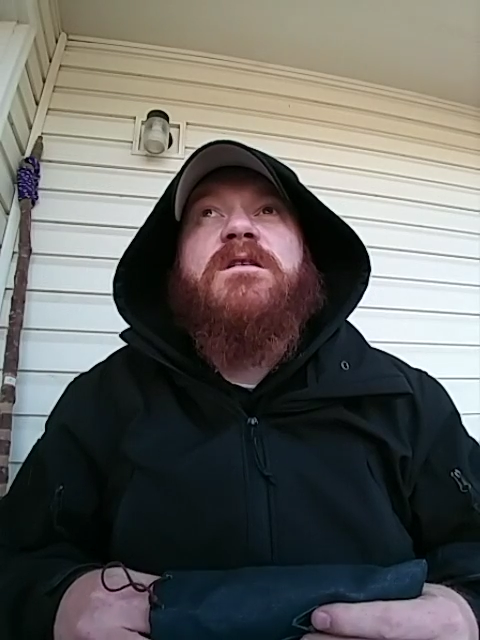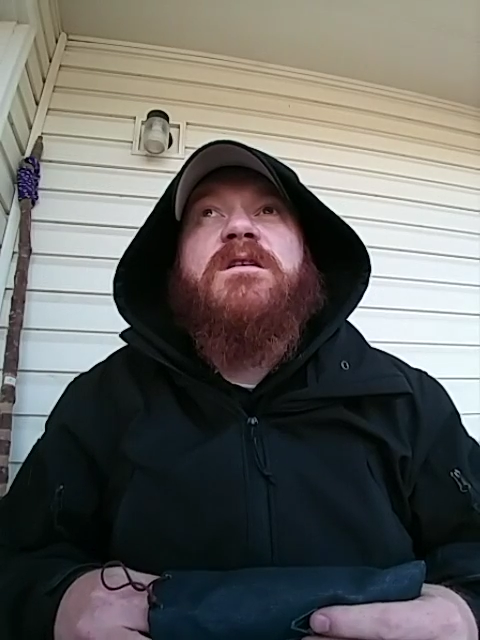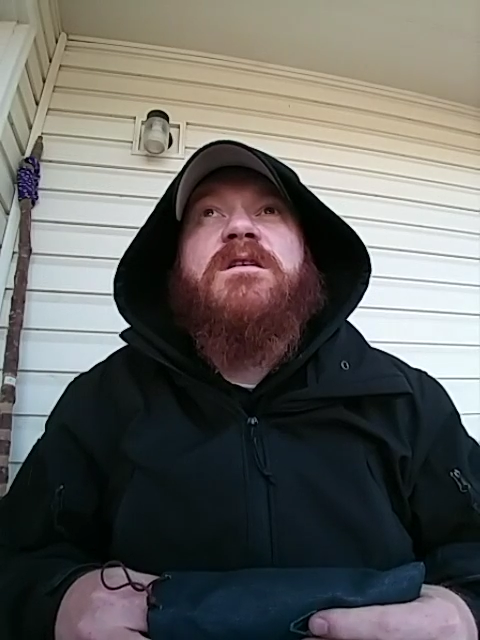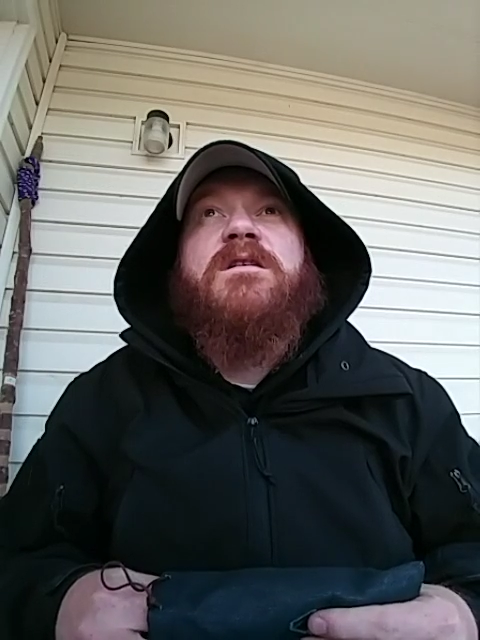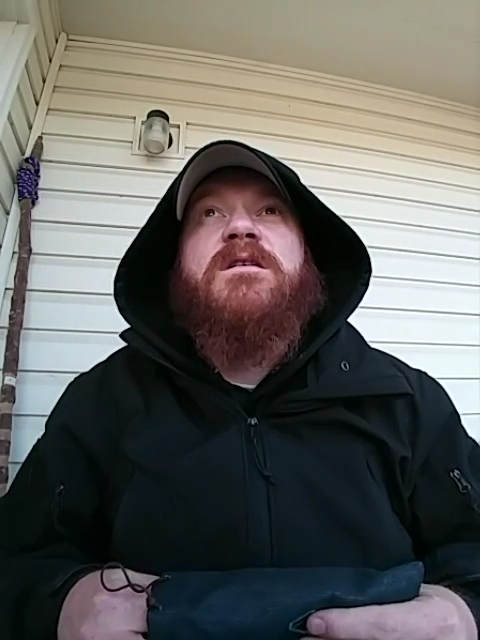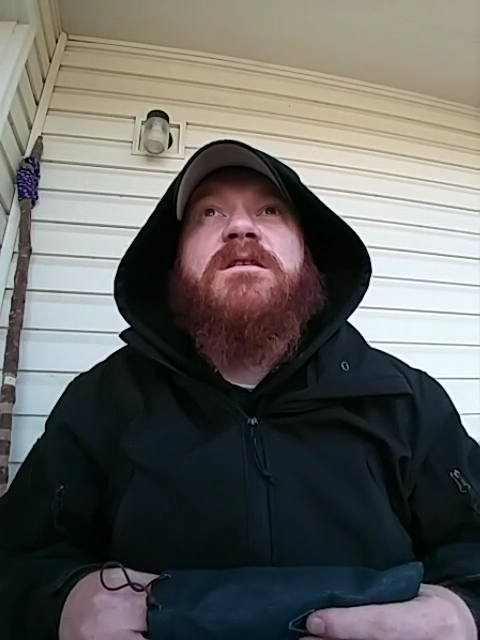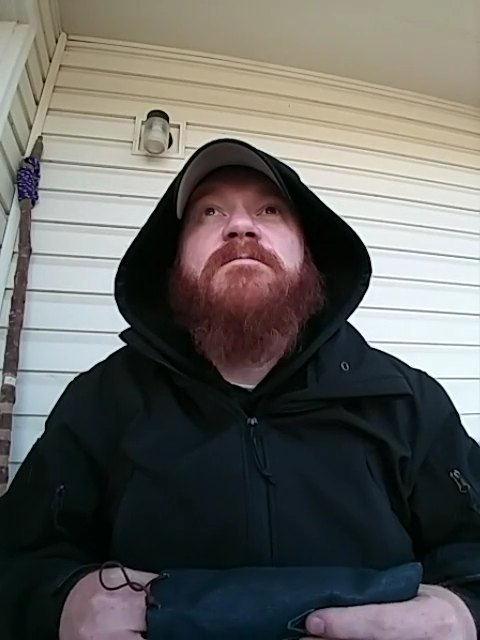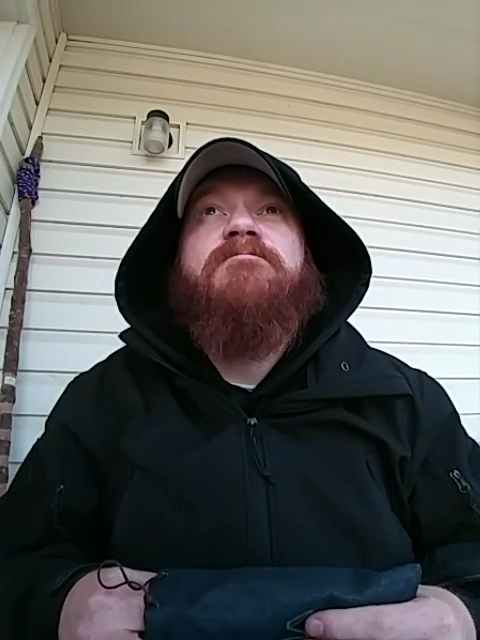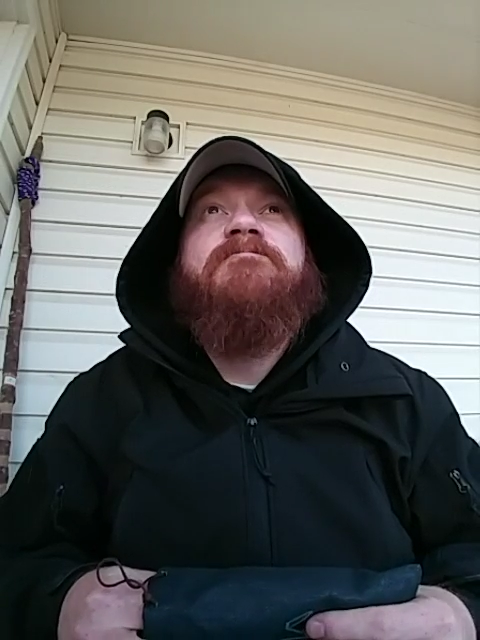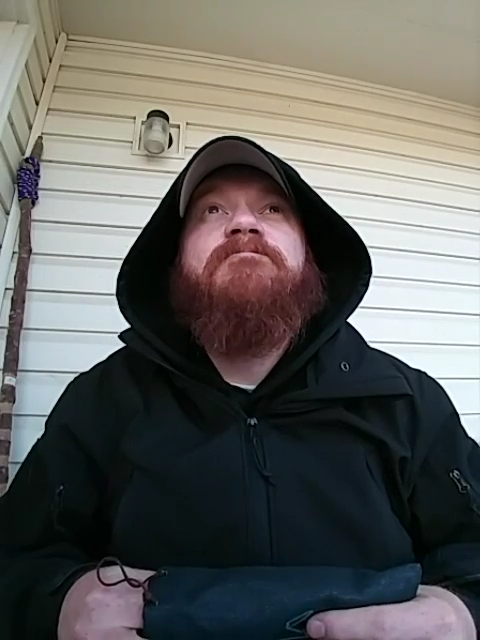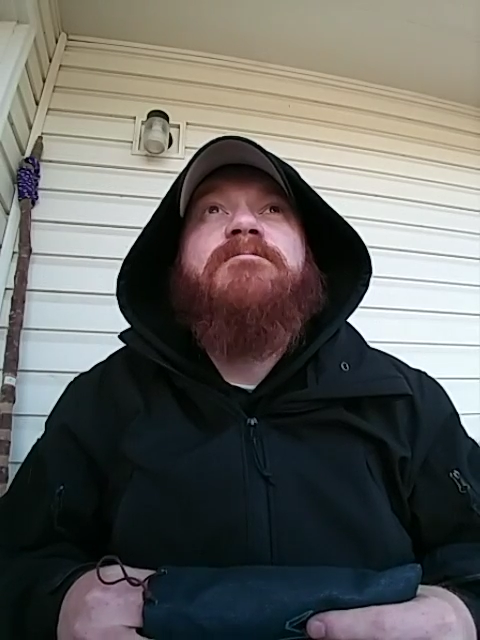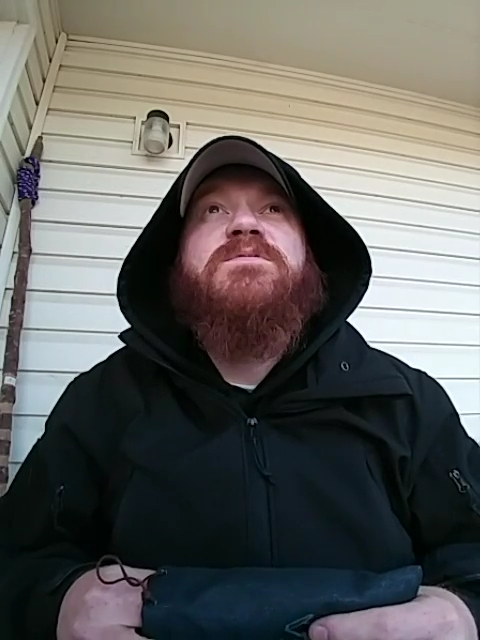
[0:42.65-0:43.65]

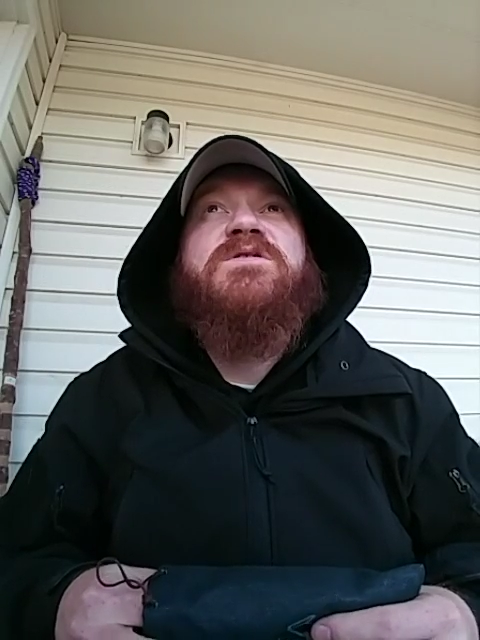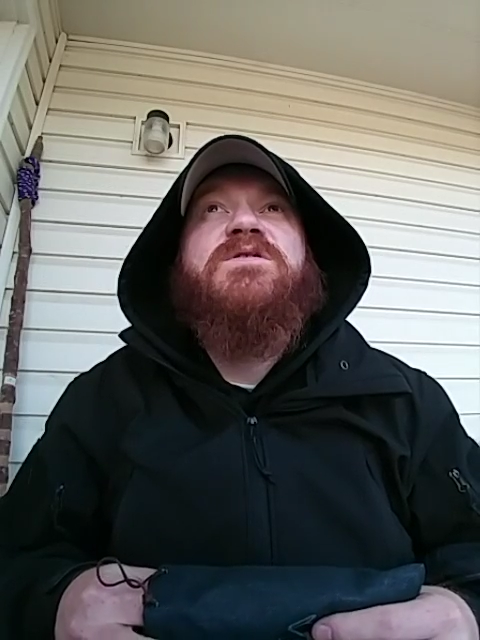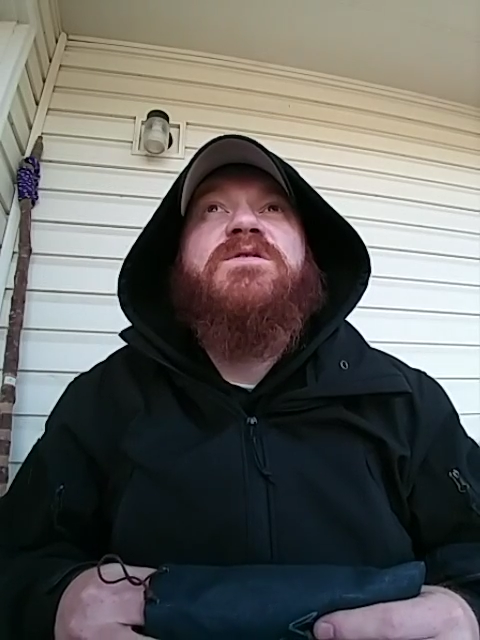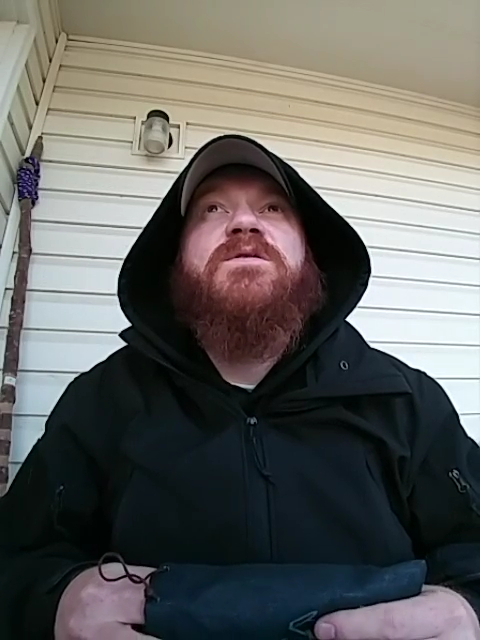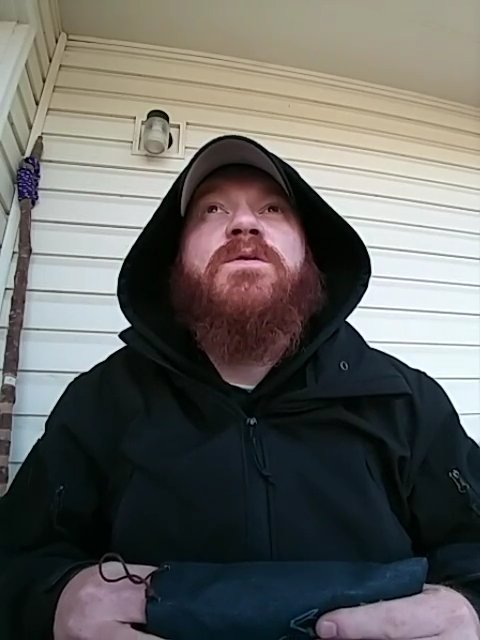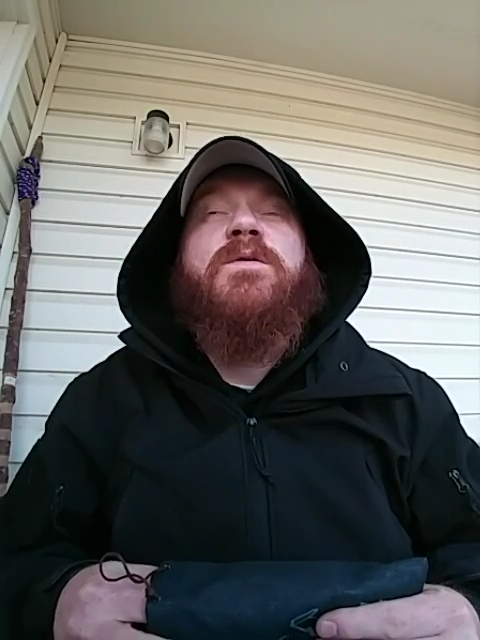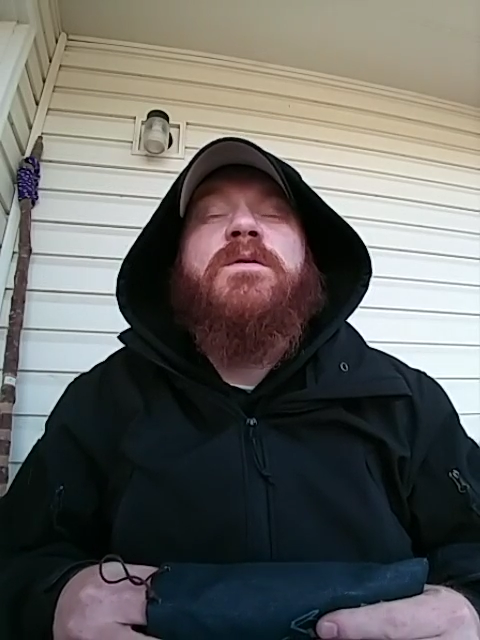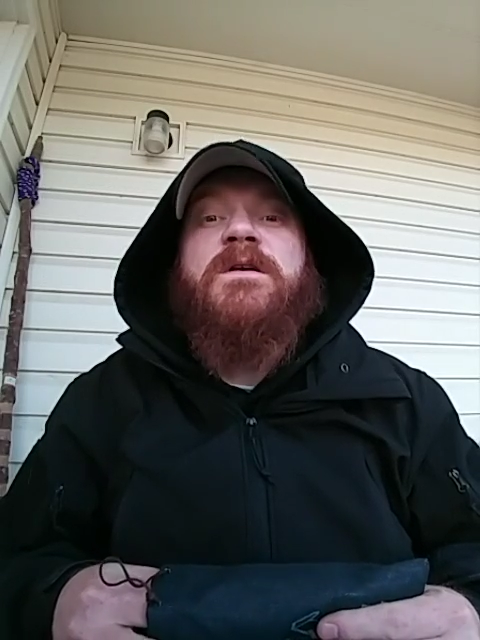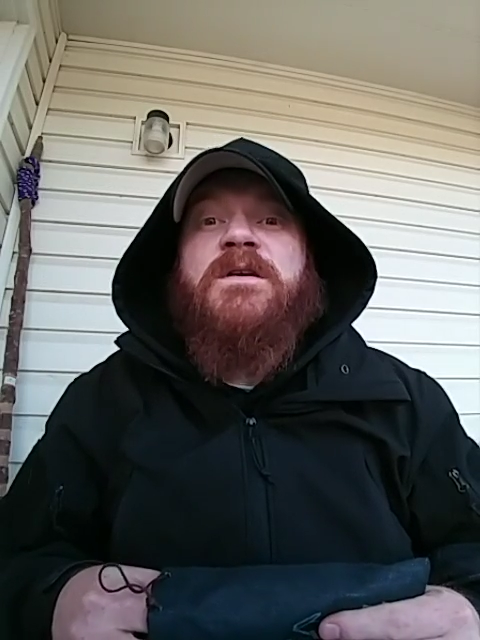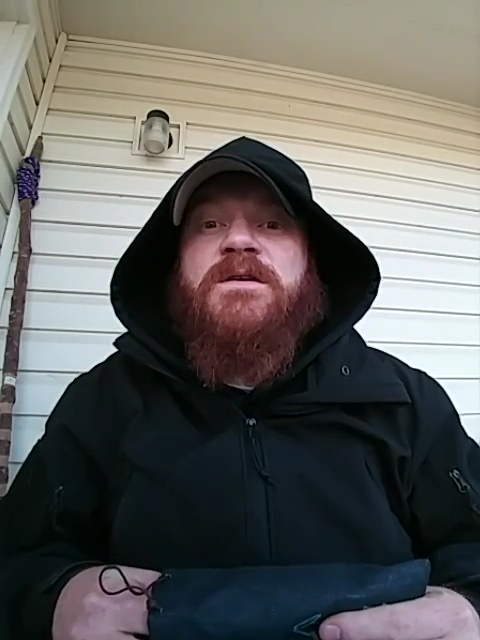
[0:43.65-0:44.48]
to